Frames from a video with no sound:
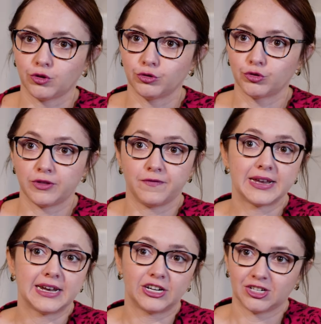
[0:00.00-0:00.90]
also the
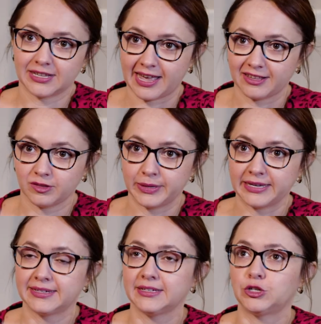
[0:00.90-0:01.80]
financial
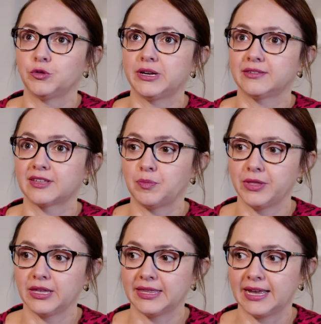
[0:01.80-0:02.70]
aspect. It is
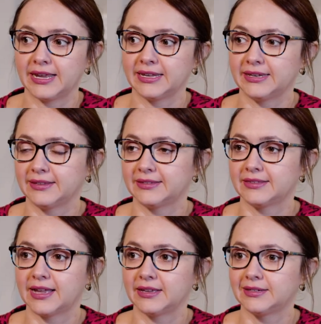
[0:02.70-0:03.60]
something that it's
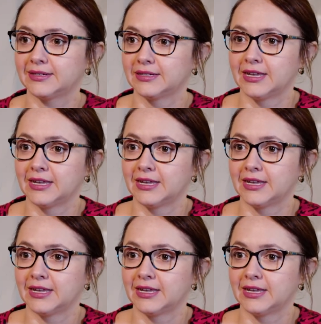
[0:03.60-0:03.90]
not